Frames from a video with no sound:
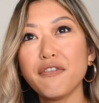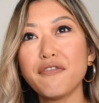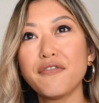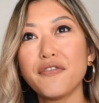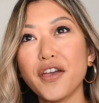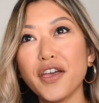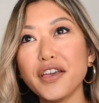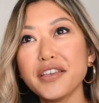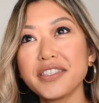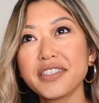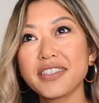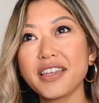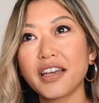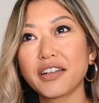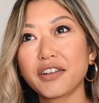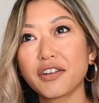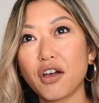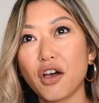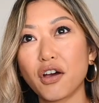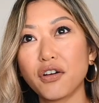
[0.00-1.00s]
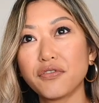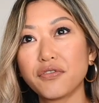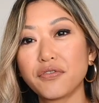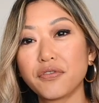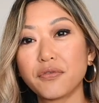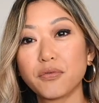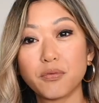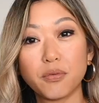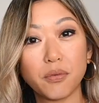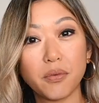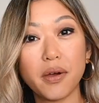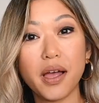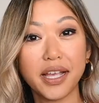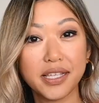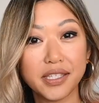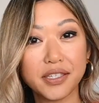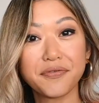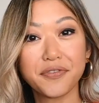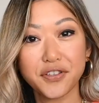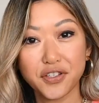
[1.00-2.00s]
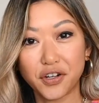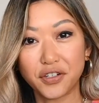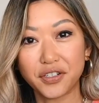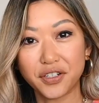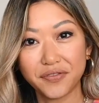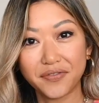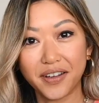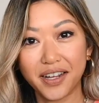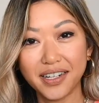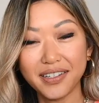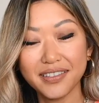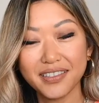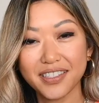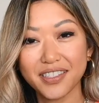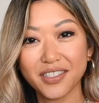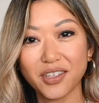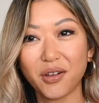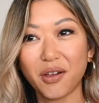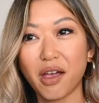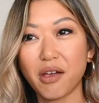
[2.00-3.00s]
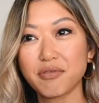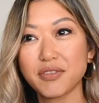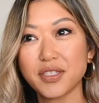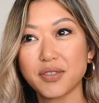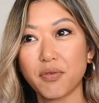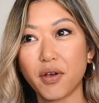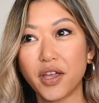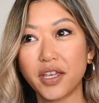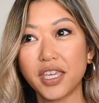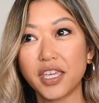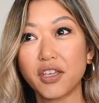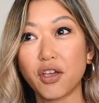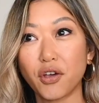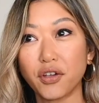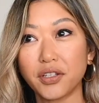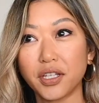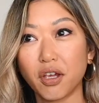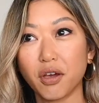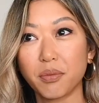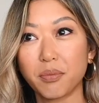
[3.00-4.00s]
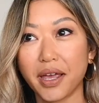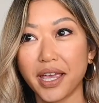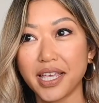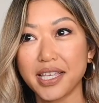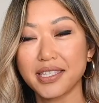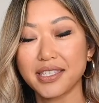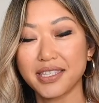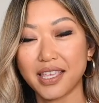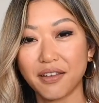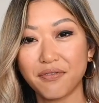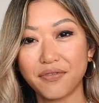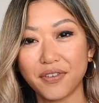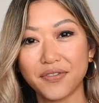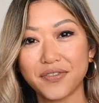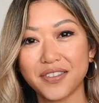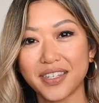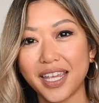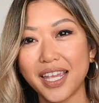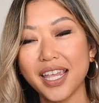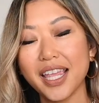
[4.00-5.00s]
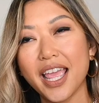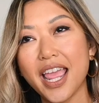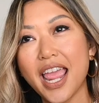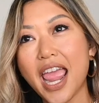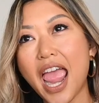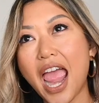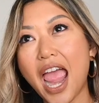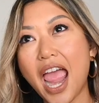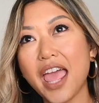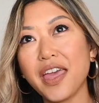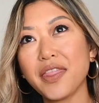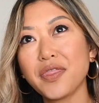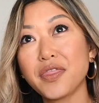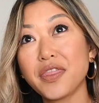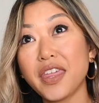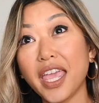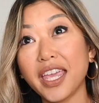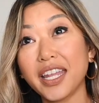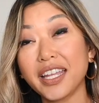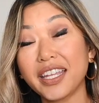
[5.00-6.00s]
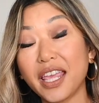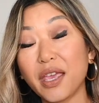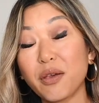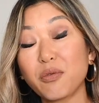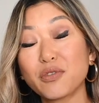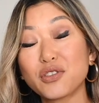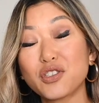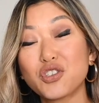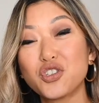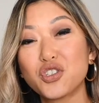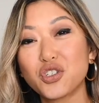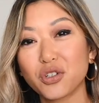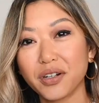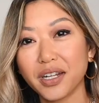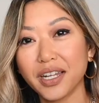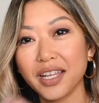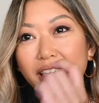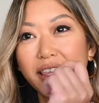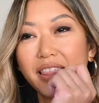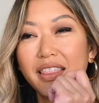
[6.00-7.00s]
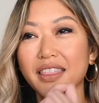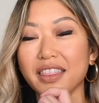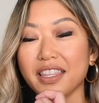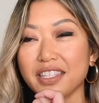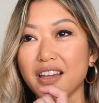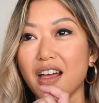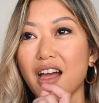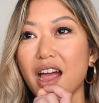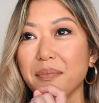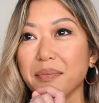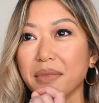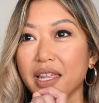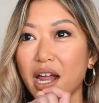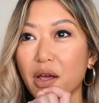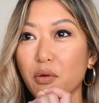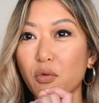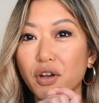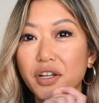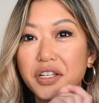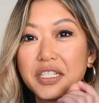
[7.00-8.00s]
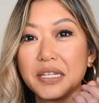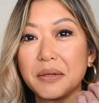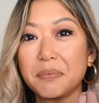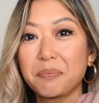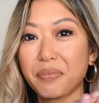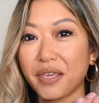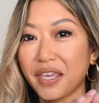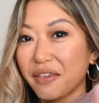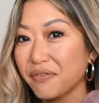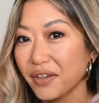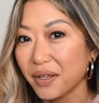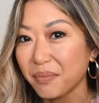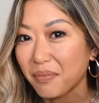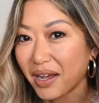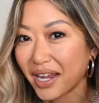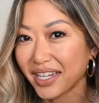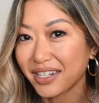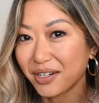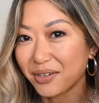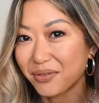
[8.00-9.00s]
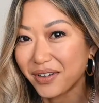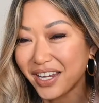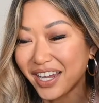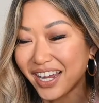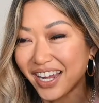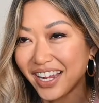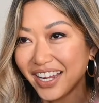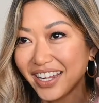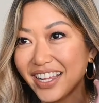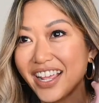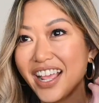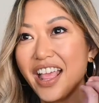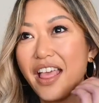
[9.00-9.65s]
first started off as a photographer. So I was working only on my Z50. And then it was during the time that I wanted to pivot my career